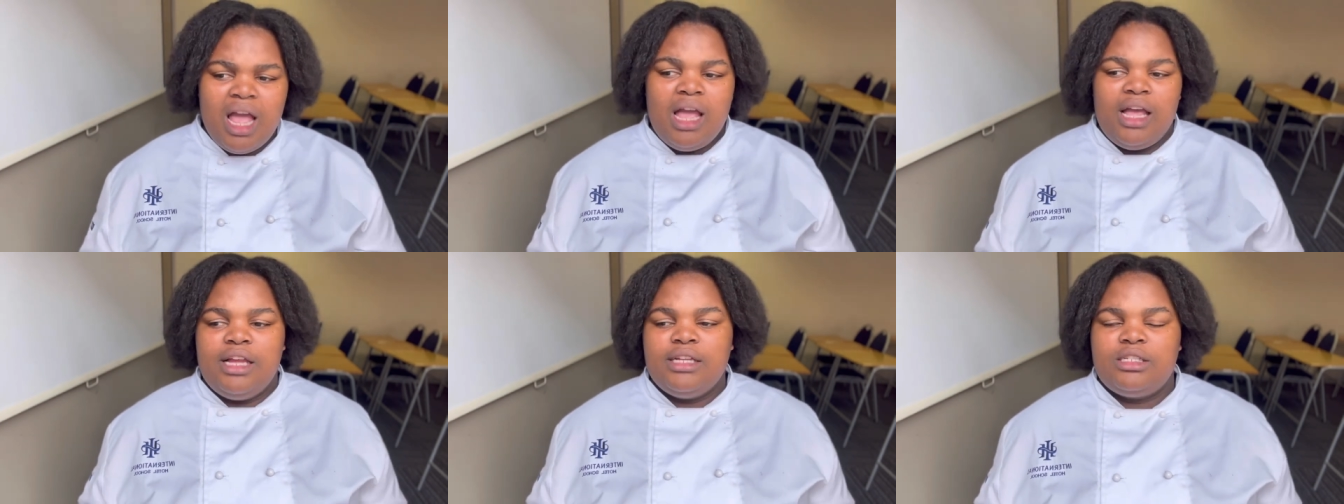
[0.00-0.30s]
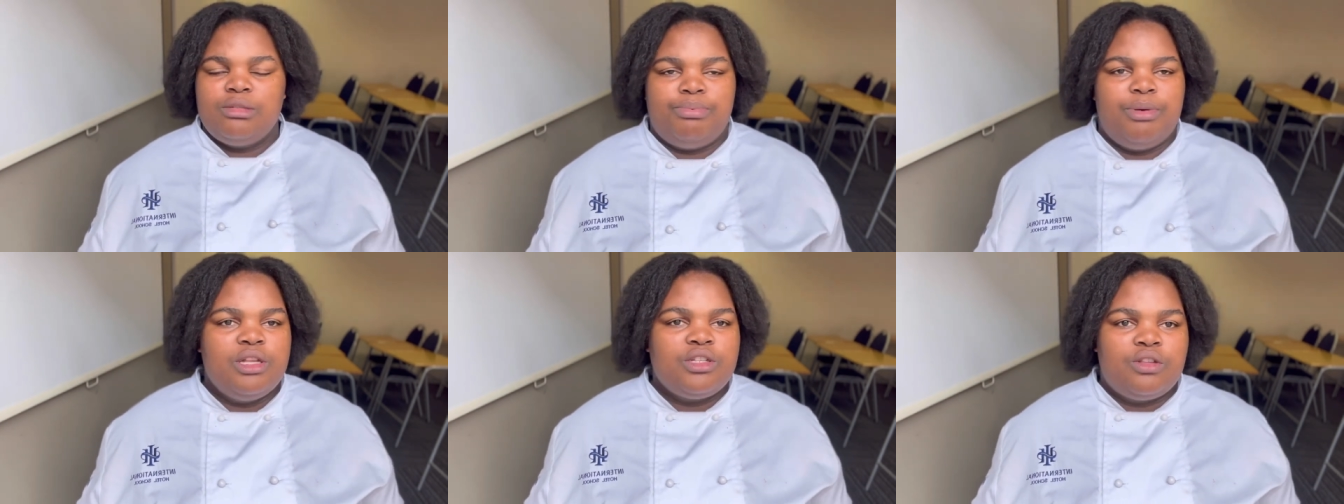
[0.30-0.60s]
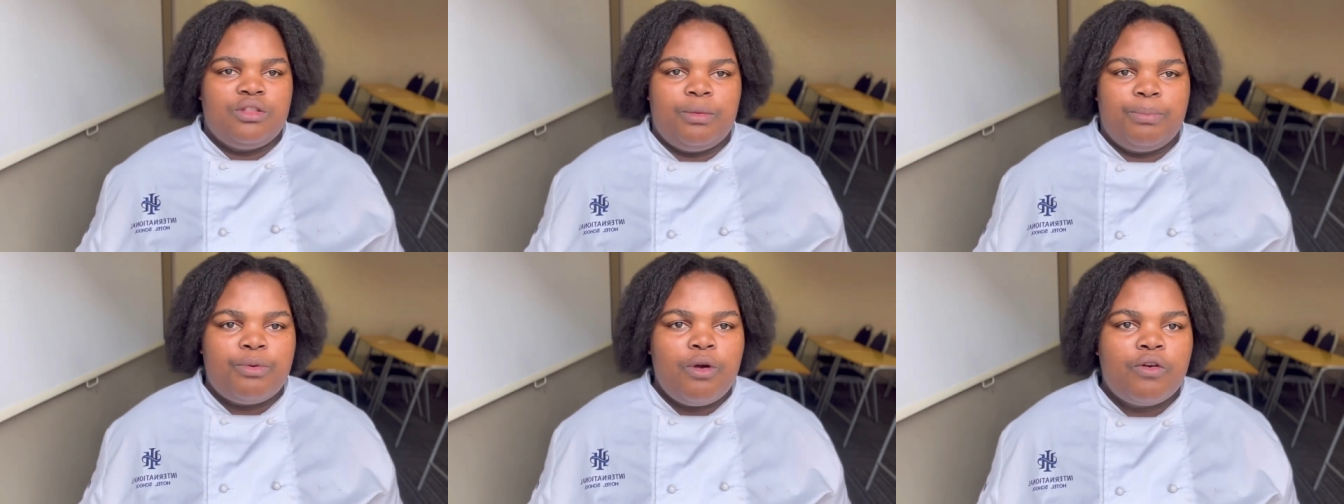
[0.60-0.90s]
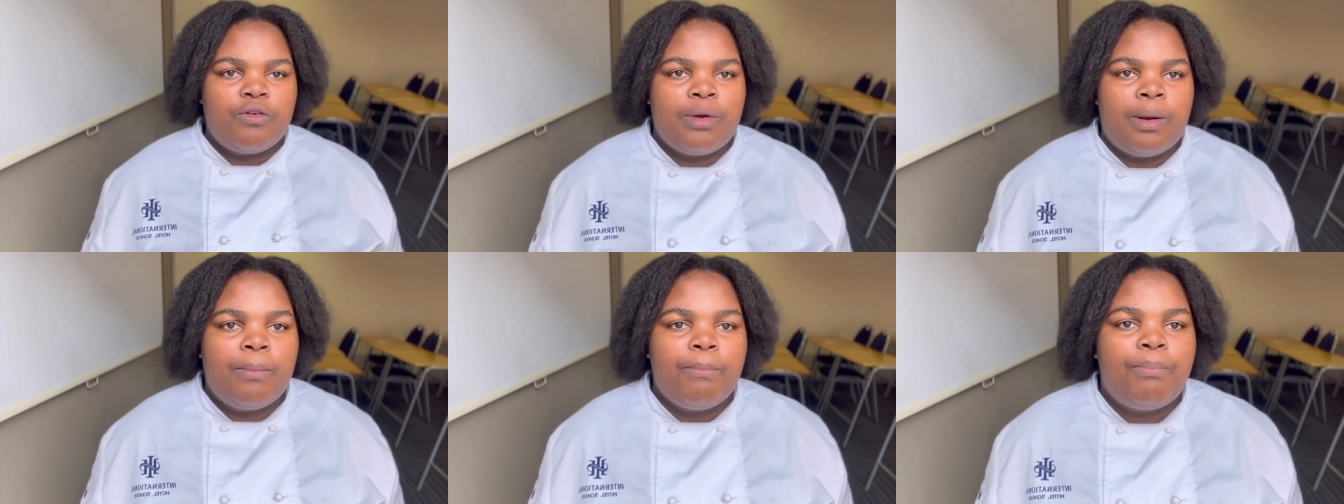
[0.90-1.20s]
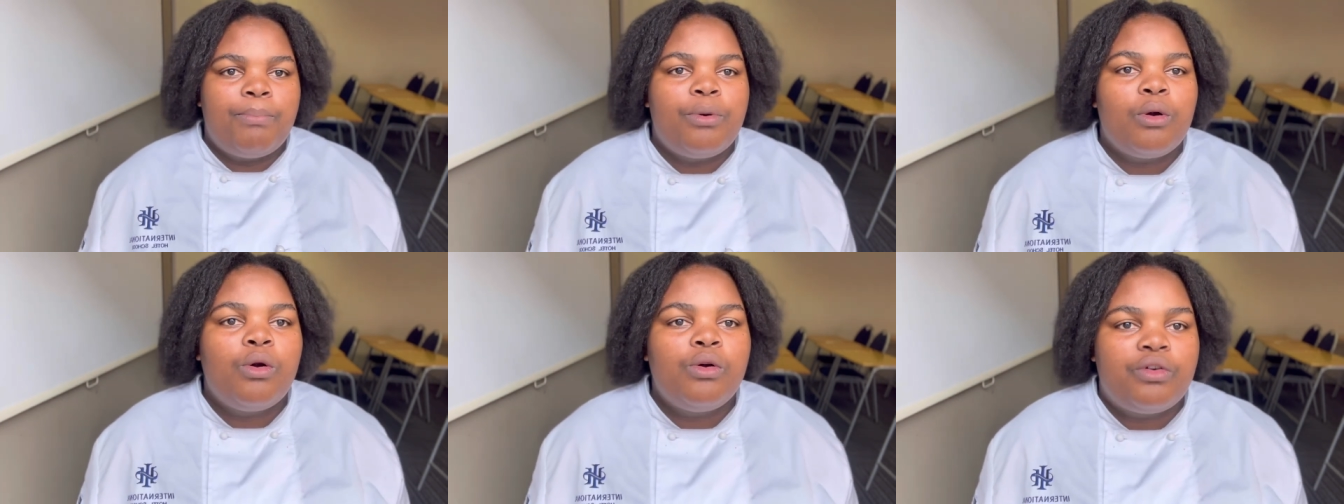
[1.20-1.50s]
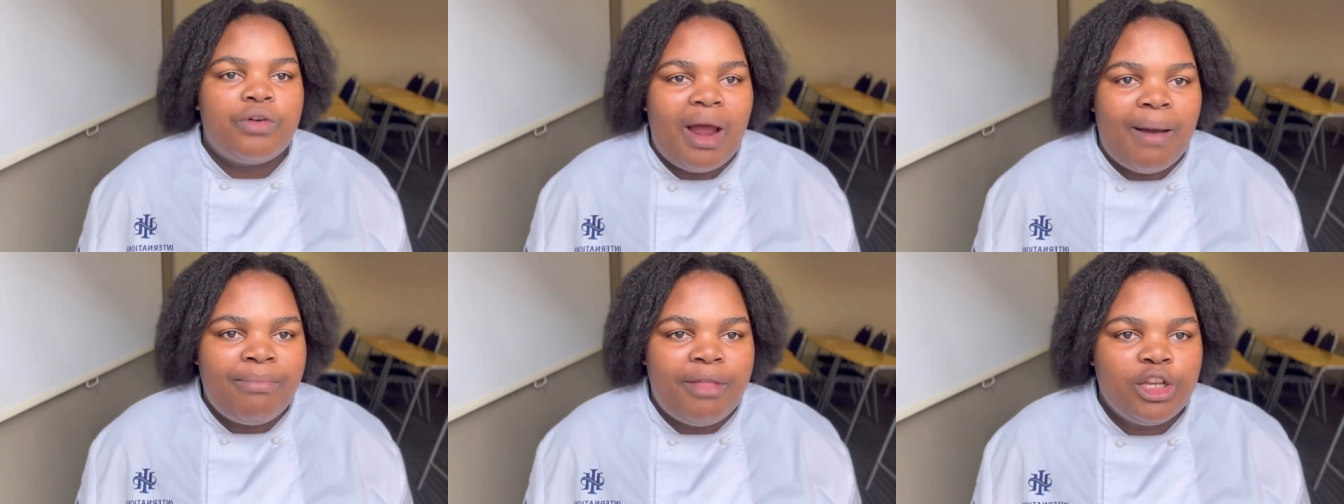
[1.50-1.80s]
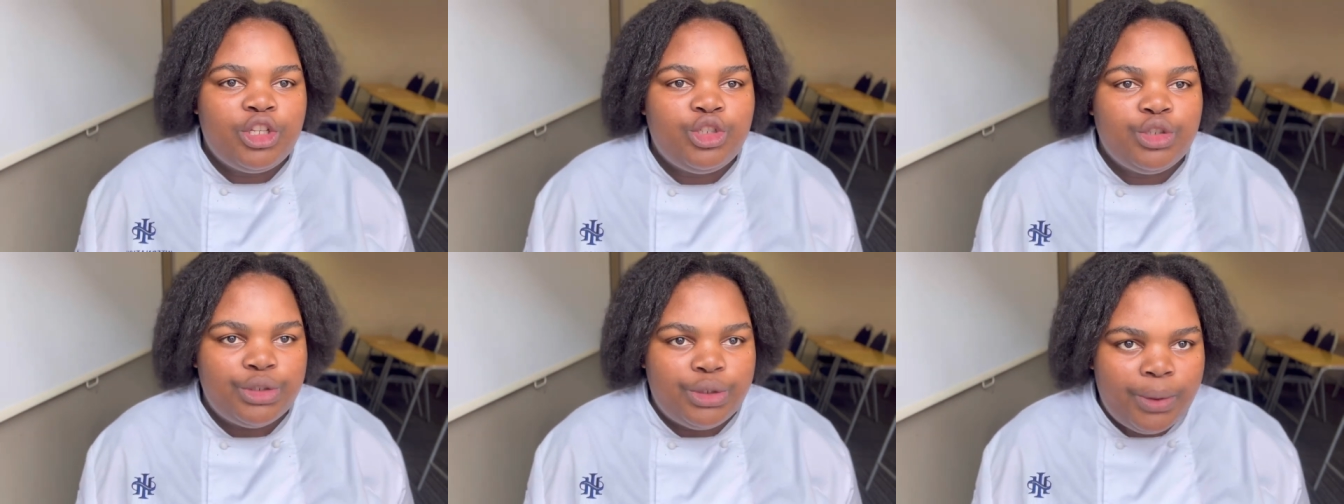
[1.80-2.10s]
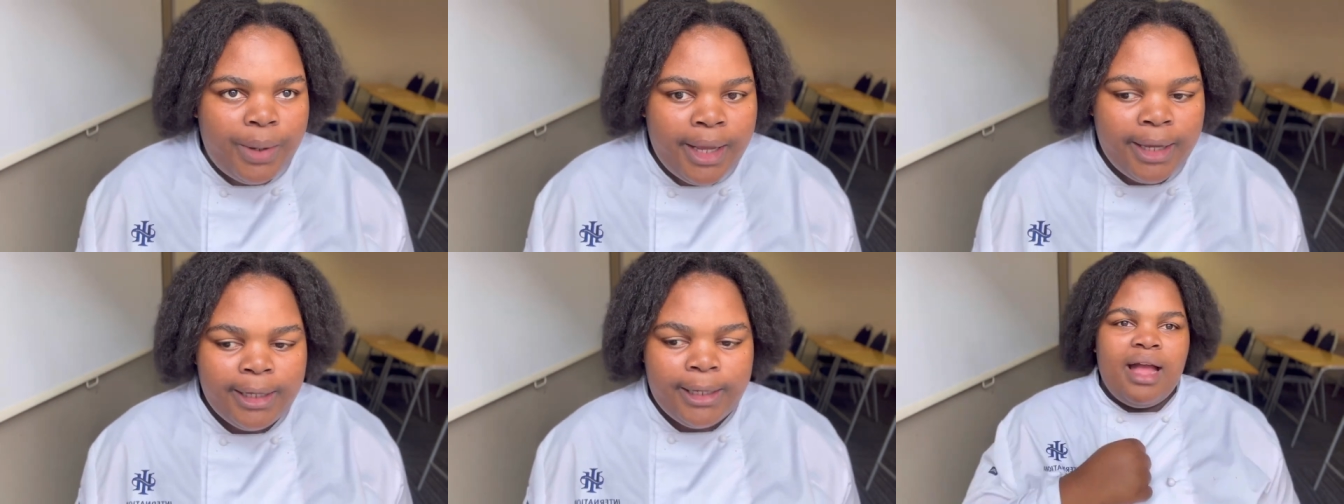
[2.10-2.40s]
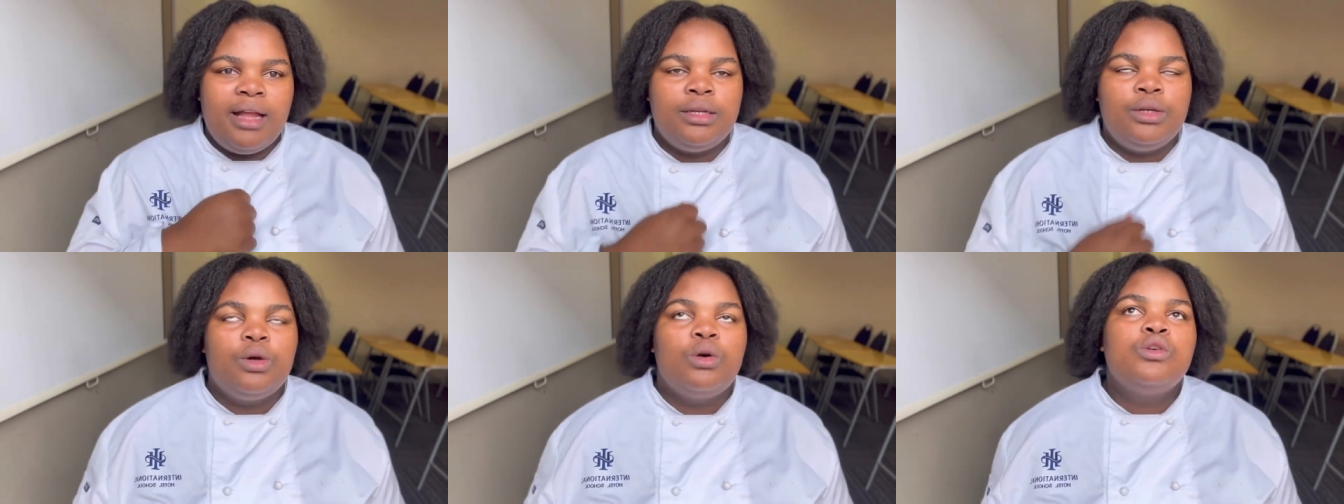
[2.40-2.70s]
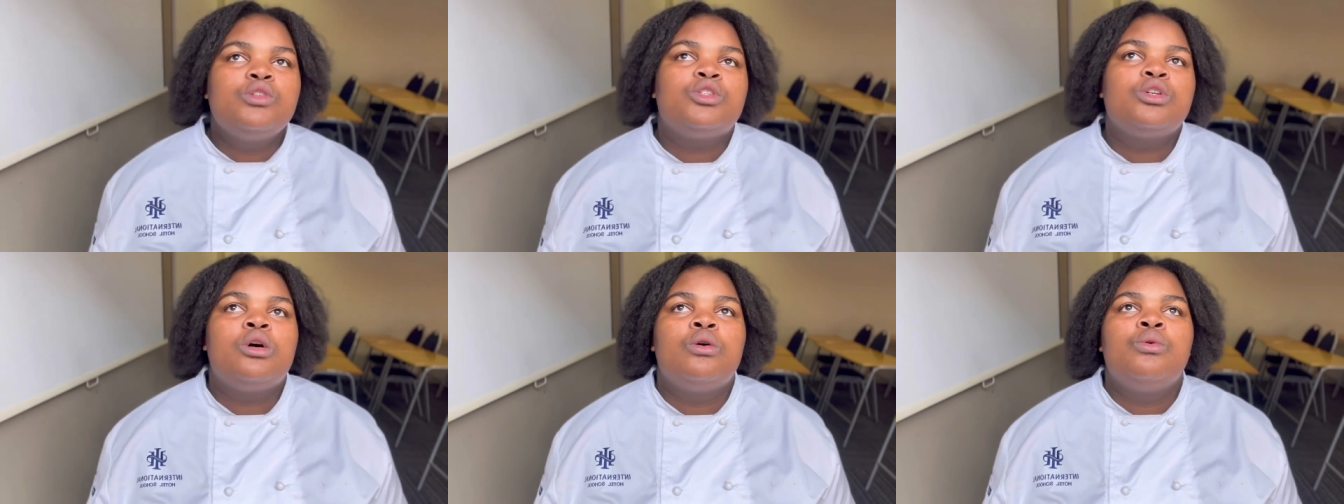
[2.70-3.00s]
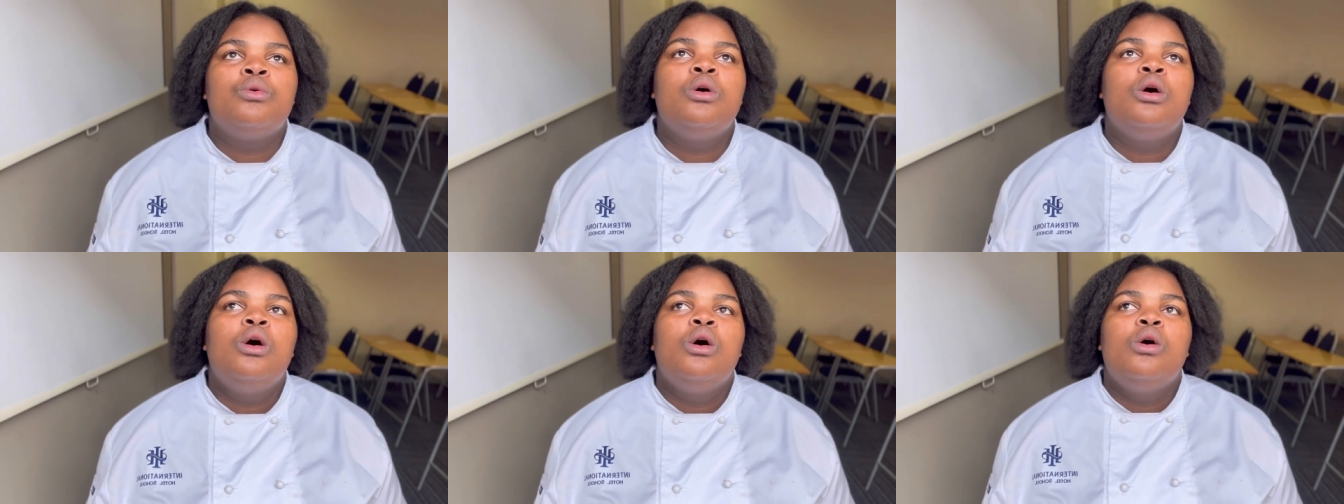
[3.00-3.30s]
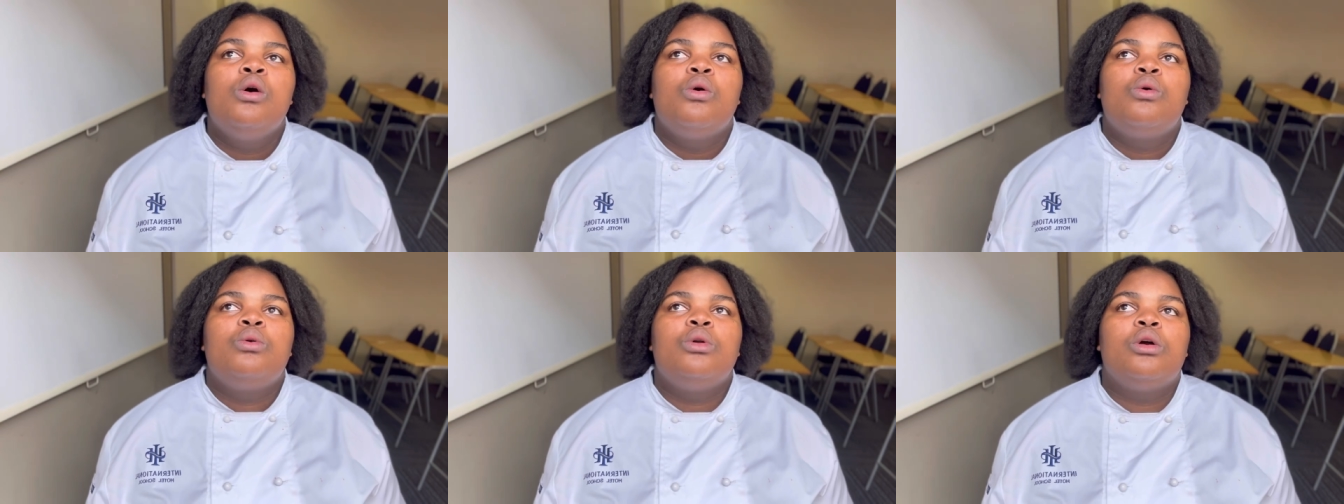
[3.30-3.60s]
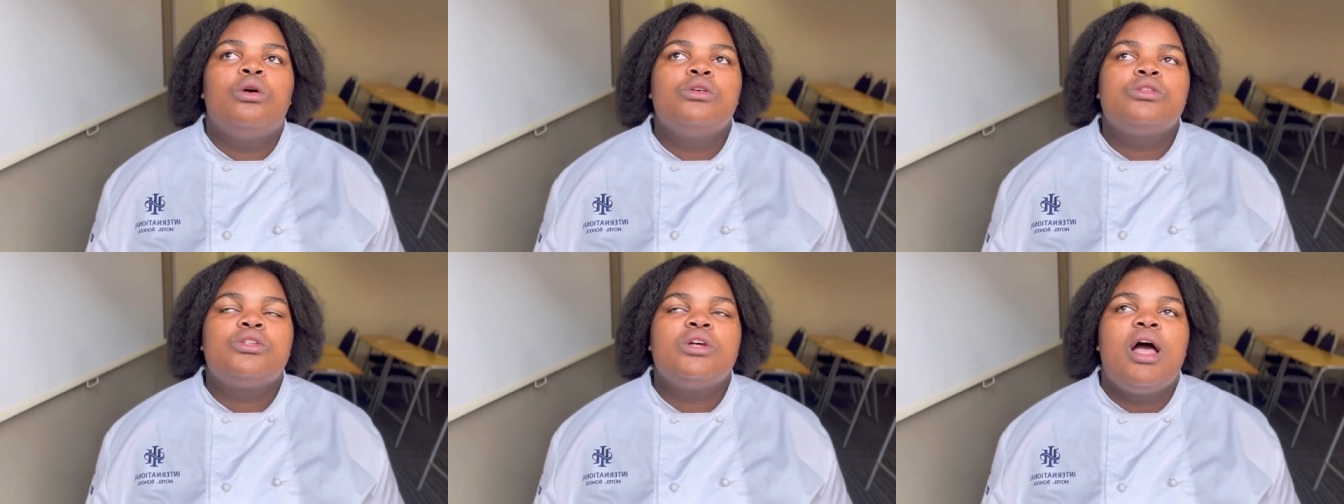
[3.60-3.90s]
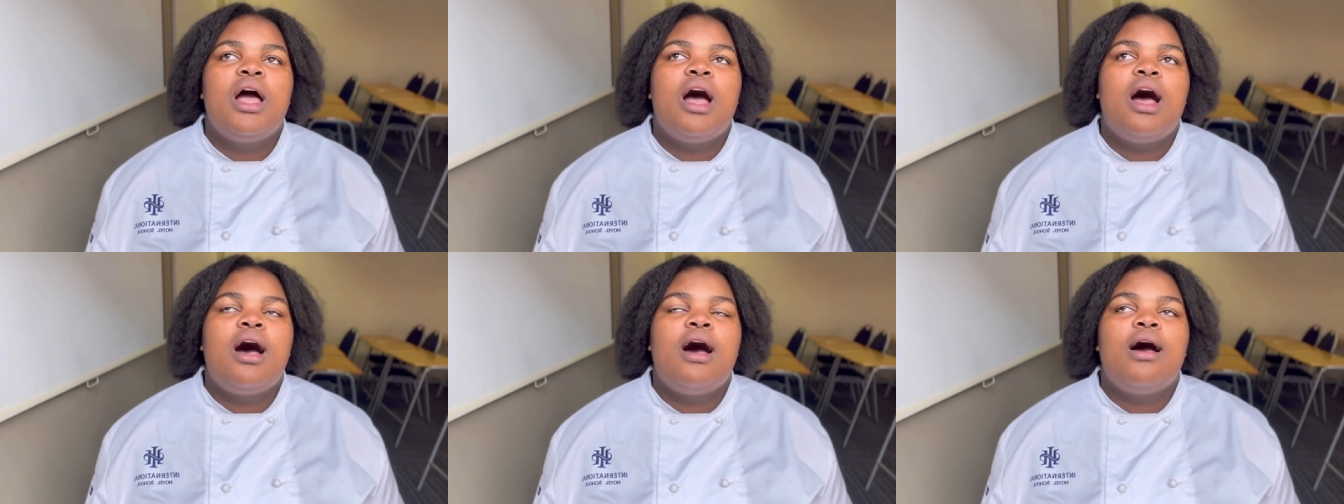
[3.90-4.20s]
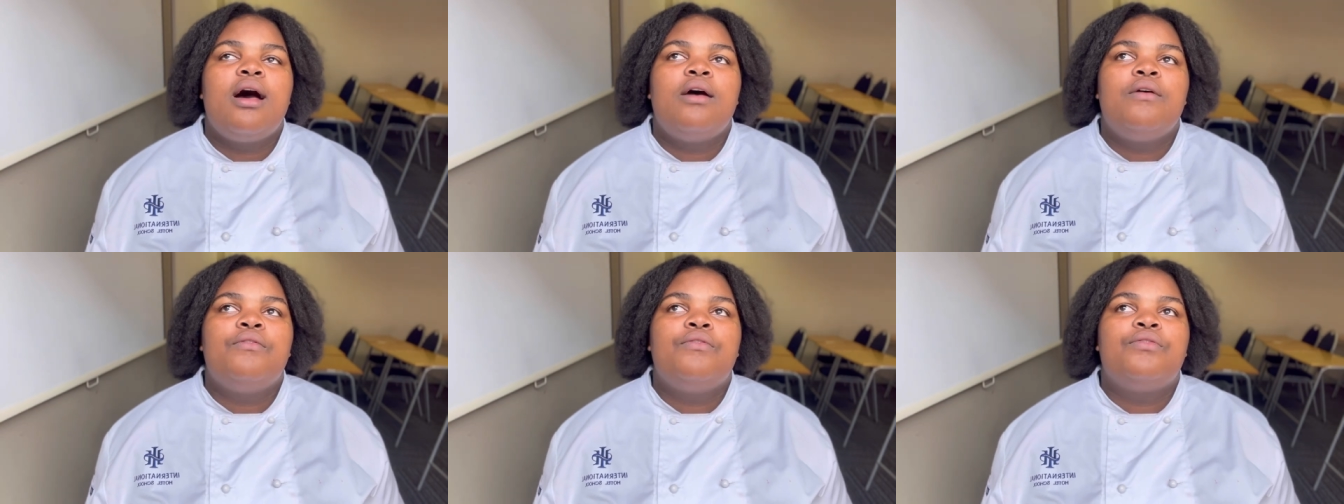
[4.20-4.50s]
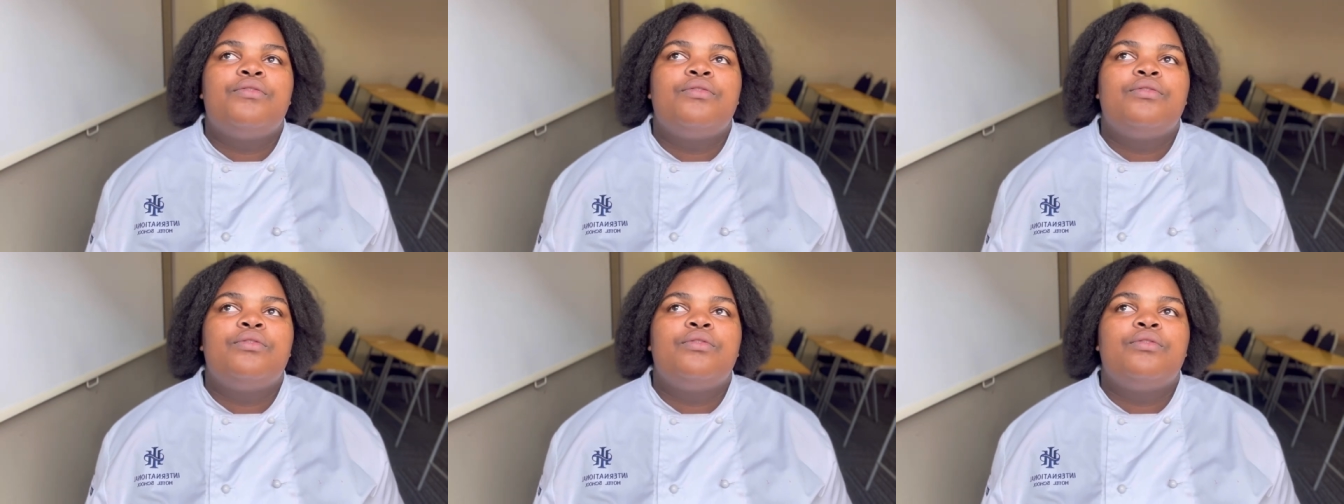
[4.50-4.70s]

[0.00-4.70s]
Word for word: It depends on the program program that you're doing. And also, we also have